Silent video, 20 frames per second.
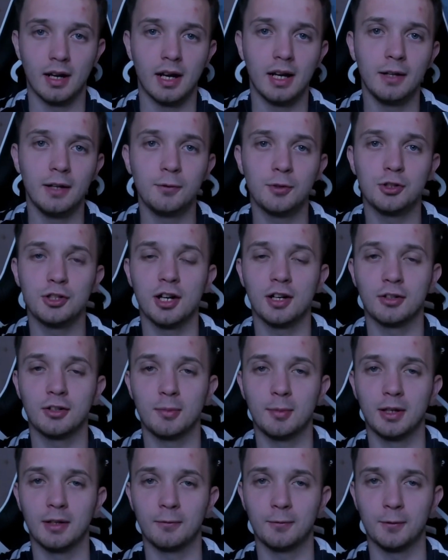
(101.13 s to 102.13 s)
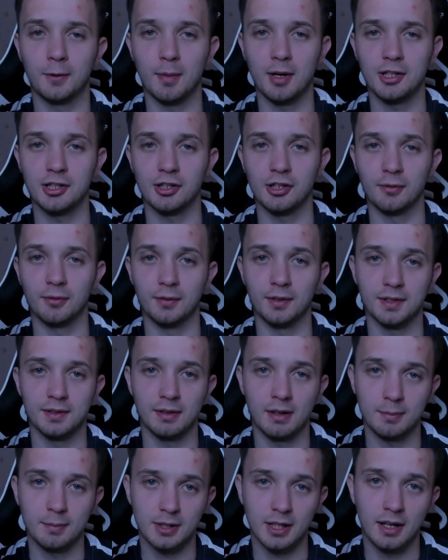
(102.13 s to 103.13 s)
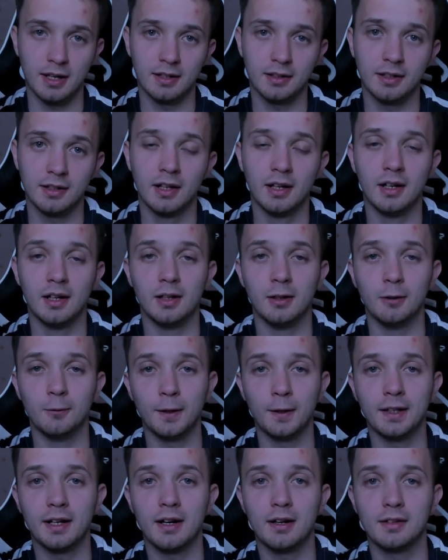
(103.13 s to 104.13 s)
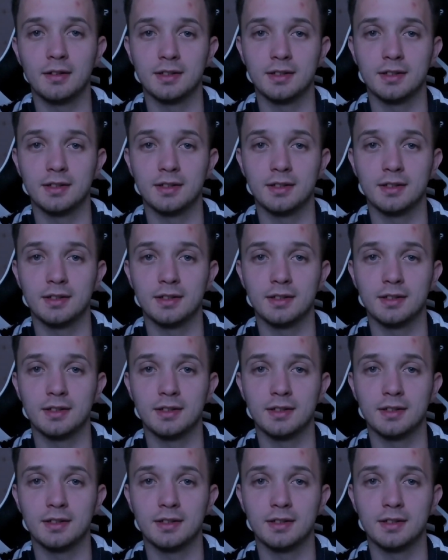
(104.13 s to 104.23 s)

And if you check domain information of this website, you'll find out